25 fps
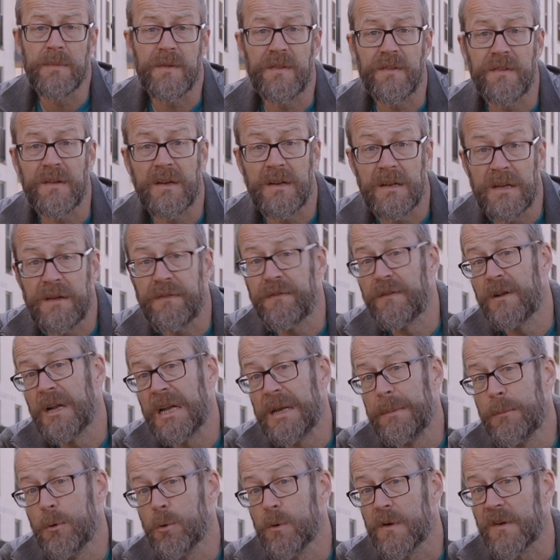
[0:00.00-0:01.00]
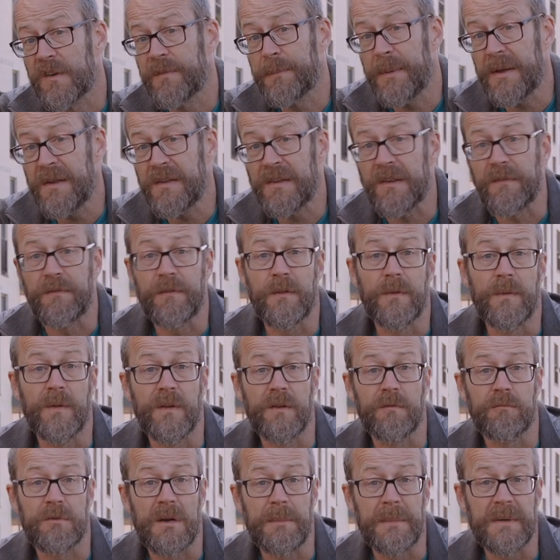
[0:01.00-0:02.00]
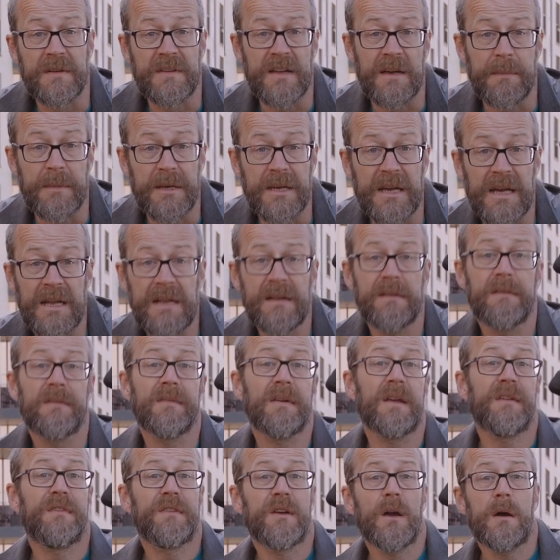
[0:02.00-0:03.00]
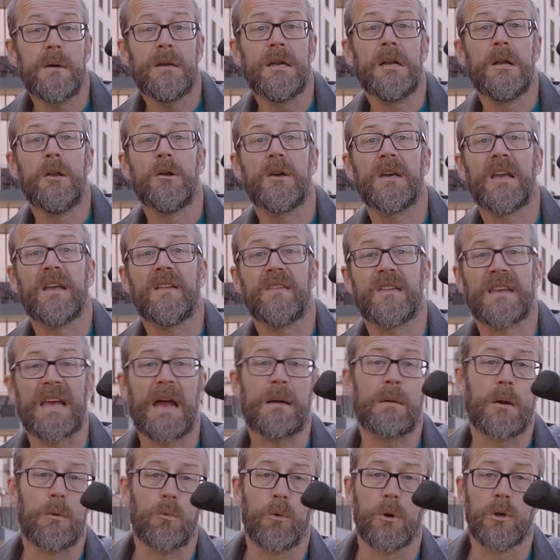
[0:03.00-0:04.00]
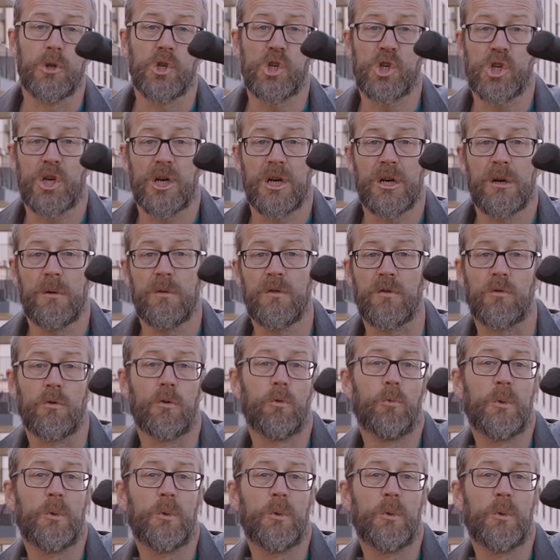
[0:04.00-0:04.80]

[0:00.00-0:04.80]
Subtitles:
are significantly more expensive than this RemiDemi, and if you're only looking to carry one child or a